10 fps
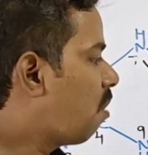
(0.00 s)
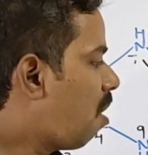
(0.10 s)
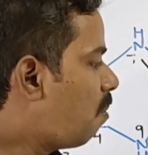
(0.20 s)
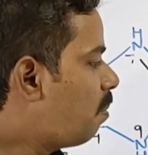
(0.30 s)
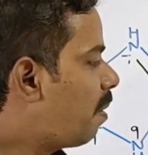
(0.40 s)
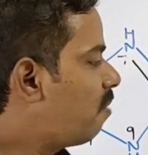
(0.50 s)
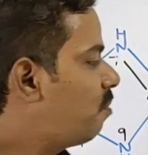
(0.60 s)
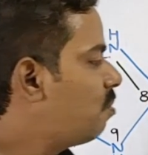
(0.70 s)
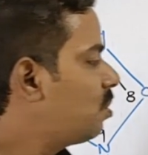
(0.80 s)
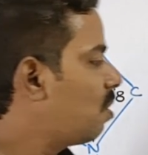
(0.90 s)
formed by
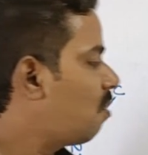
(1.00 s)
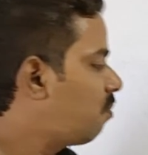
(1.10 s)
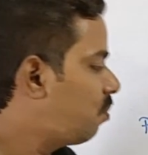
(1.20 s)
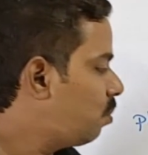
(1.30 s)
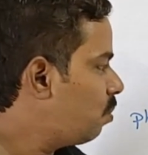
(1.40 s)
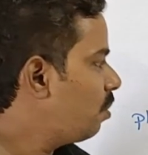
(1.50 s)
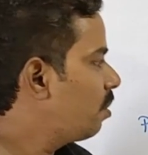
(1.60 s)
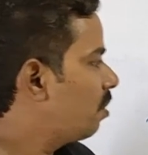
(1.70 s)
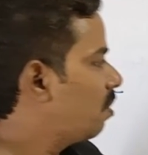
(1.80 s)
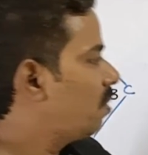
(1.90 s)
fusion of two
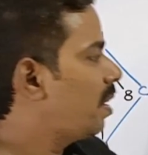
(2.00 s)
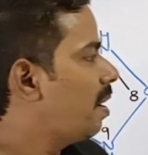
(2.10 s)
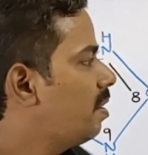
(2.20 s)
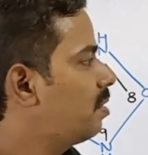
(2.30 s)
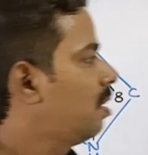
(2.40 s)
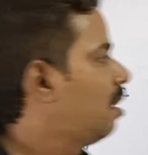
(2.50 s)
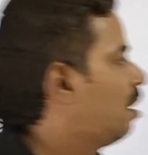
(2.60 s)
nucleotides,